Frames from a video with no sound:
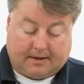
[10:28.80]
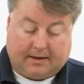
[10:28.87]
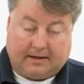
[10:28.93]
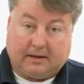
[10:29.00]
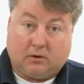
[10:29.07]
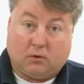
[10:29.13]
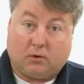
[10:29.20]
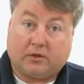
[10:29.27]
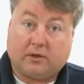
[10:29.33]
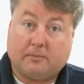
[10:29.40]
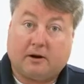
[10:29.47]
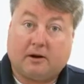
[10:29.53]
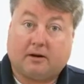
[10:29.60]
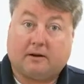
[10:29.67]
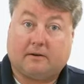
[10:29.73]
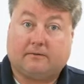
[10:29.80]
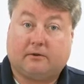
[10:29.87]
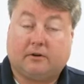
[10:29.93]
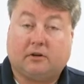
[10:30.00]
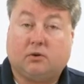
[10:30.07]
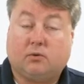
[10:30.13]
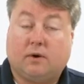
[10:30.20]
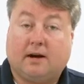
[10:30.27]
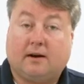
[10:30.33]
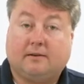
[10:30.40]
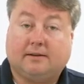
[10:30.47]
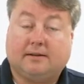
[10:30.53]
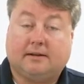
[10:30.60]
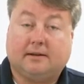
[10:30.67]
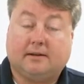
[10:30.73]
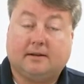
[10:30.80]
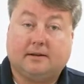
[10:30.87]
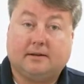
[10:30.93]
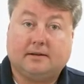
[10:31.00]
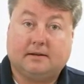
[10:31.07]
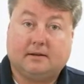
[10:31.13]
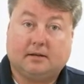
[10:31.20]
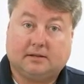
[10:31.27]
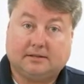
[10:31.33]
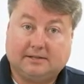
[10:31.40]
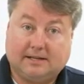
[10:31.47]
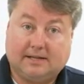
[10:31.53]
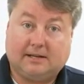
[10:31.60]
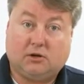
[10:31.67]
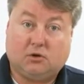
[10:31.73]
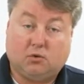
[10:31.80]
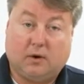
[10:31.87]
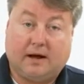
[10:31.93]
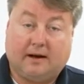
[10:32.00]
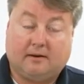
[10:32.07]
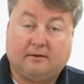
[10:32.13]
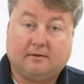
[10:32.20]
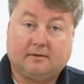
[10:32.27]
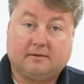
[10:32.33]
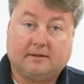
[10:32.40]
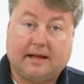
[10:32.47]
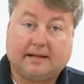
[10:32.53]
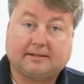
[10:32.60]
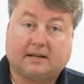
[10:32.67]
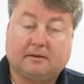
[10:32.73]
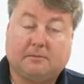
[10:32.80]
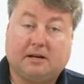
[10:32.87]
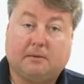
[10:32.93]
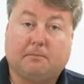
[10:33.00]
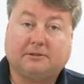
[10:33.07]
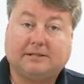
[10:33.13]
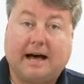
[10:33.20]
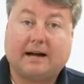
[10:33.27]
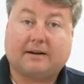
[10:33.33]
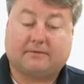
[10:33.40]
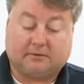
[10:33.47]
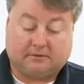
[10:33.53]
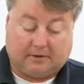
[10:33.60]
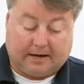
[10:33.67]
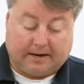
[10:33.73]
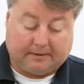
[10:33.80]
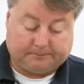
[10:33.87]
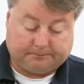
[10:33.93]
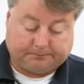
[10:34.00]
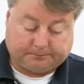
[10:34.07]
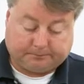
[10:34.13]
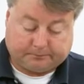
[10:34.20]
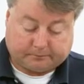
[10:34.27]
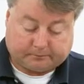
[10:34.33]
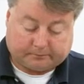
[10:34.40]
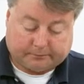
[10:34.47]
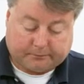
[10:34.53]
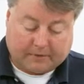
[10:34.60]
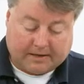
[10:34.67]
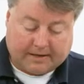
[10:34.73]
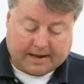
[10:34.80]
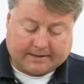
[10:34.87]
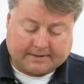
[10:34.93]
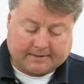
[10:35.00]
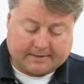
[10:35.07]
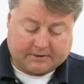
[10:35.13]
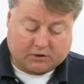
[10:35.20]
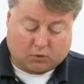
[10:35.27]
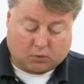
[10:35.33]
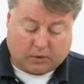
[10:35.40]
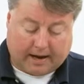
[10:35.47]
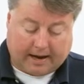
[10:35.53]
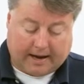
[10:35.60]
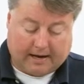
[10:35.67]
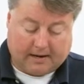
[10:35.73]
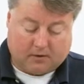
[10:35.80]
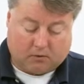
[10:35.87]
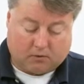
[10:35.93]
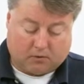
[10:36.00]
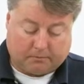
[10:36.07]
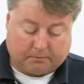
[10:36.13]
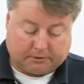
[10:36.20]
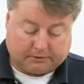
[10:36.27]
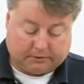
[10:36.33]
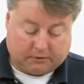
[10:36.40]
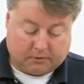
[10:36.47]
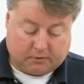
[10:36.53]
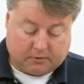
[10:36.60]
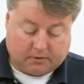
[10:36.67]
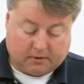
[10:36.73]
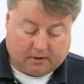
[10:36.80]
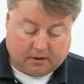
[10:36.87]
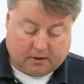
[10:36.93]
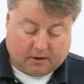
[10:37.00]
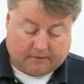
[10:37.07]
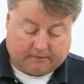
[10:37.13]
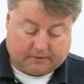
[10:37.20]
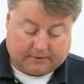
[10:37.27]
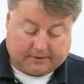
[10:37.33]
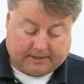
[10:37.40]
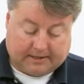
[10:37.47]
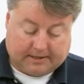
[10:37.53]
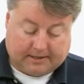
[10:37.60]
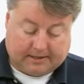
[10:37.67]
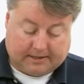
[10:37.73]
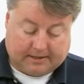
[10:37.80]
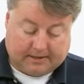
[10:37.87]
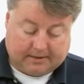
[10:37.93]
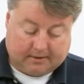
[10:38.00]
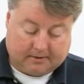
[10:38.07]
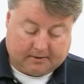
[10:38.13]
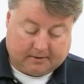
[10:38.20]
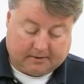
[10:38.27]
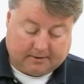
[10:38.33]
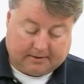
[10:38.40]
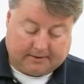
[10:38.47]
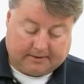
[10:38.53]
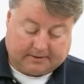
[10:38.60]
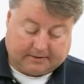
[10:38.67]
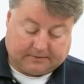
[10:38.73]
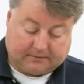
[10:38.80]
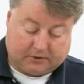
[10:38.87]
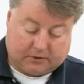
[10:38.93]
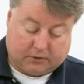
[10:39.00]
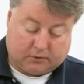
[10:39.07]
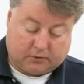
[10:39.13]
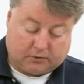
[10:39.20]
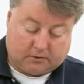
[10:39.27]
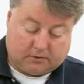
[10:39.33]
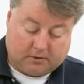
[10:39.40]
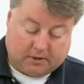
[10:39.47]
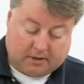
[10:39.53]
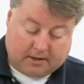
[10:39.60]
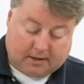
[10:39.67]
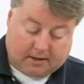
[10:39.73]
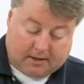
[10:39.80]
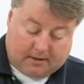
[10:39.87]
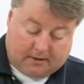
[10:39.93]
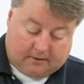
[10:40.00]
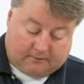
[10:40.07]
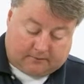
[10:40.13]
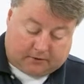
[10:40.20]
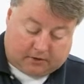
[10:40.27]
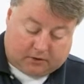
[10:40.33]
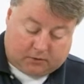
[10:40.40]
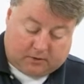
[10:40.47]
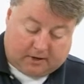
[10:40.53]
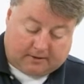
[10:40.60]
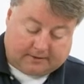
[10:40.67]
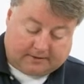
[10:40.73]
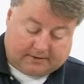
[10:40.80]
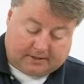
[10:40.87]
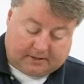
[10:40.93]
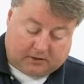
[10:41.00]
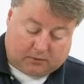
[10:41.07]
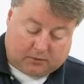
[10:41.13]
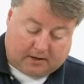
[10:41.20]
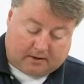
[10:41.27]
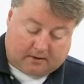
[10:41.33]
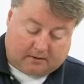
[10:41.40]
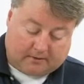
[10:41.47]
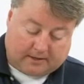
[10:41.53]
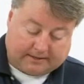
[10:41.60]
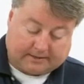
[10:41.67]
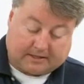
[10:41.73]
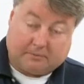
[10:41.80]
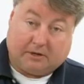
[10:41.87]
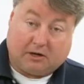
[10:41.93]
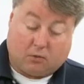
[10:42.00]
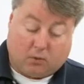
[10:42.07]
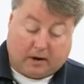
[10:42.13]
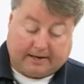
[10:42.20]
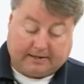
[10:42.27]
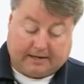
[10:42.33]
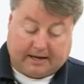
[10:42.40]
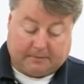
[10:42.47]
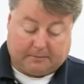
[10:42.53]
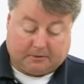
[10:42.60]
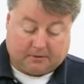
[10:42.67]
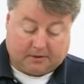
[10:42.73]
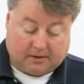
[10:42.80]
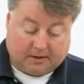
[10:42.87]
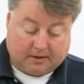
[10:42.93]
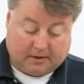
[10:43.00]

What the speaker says: In North America for UL and CUL, that's going to be a black for line. Next is gray or blue for CE, and this is for neutral. For UL and CUL, that's going to be a white cable.